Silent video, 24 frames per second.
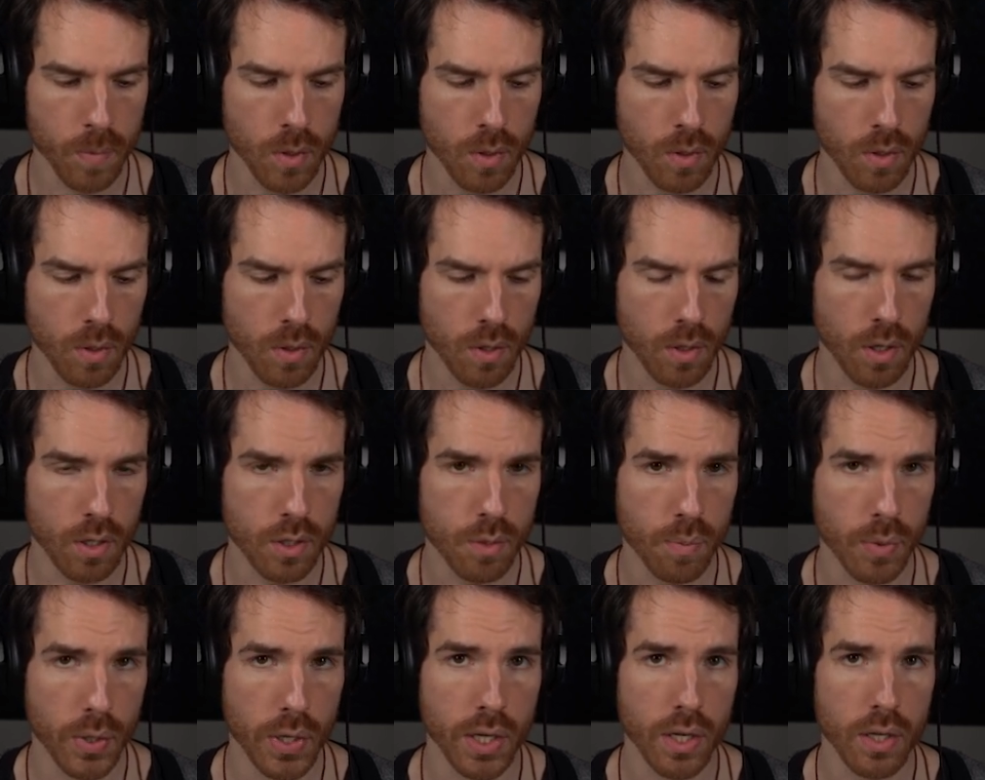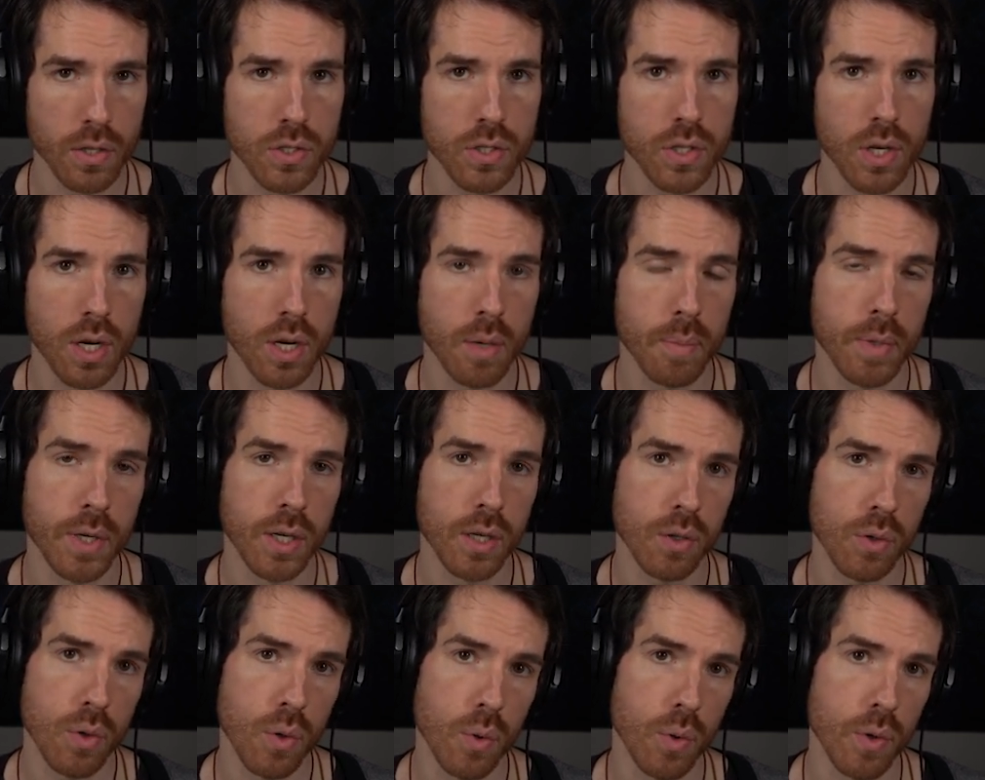It's playing a
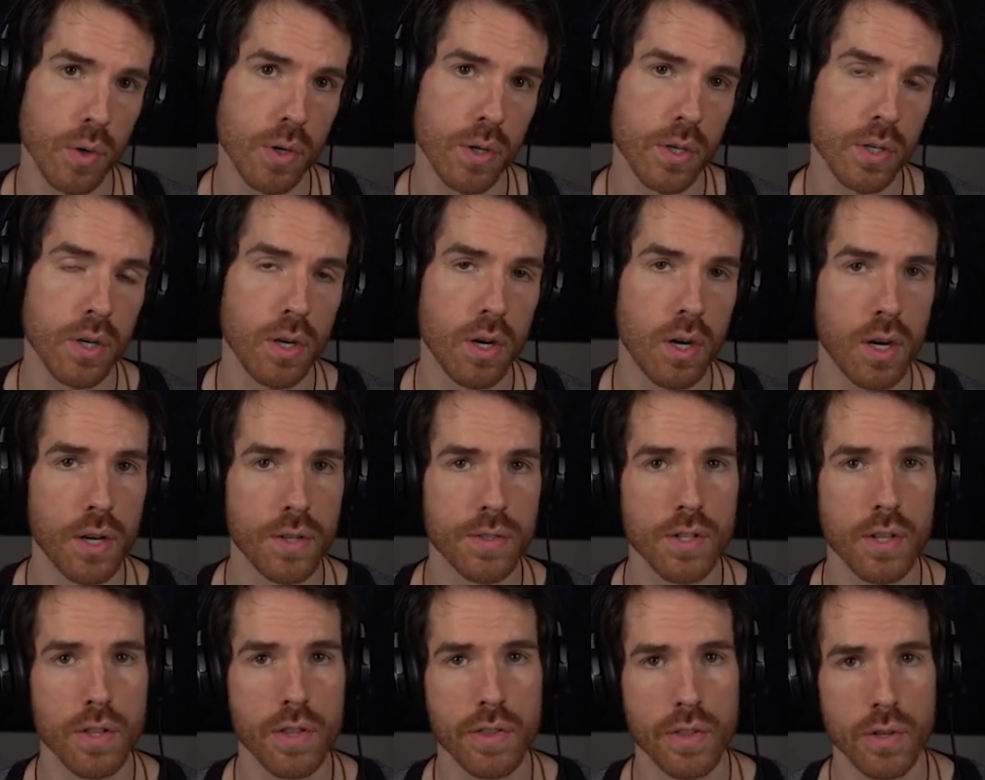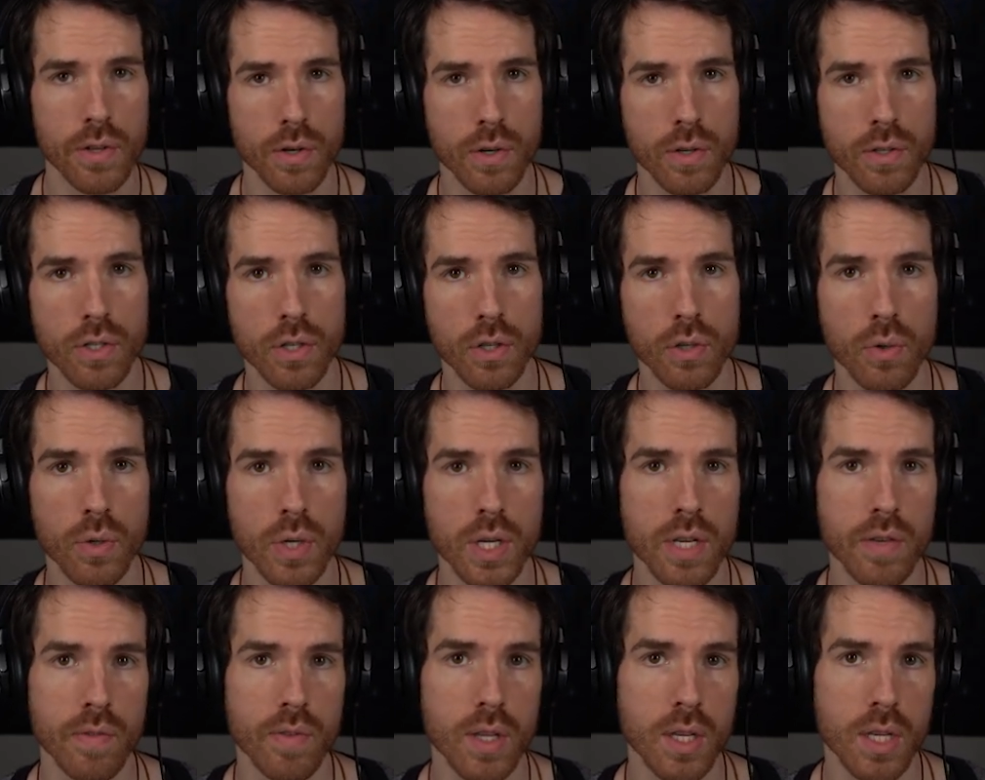dominant chord on the 3rd
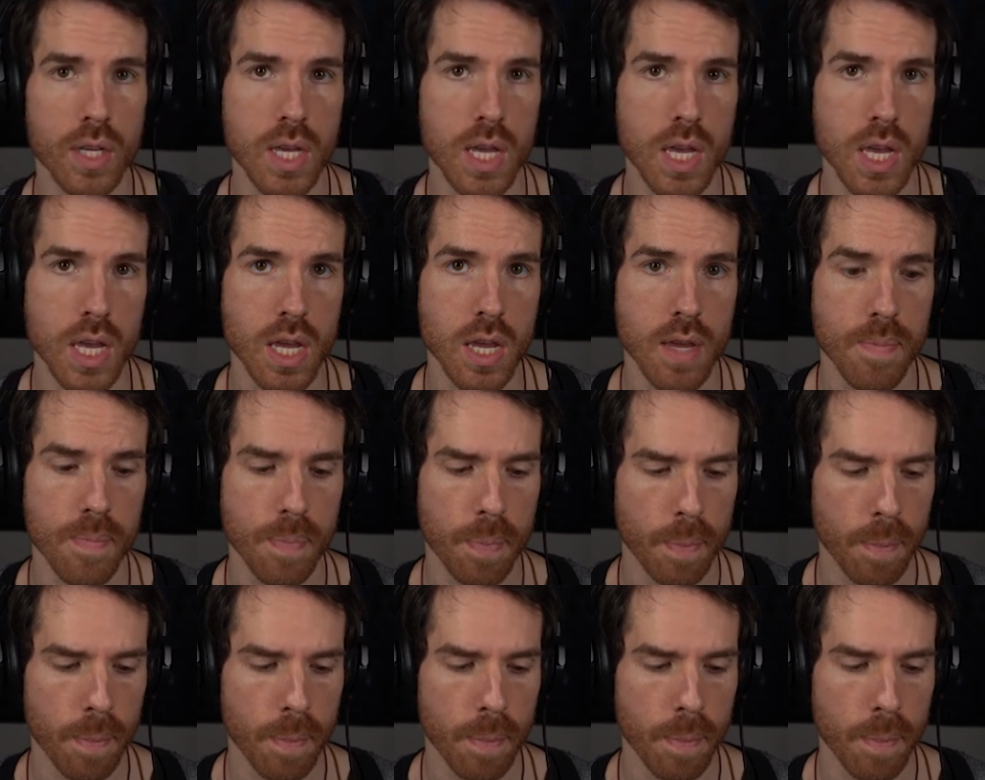degree of the key.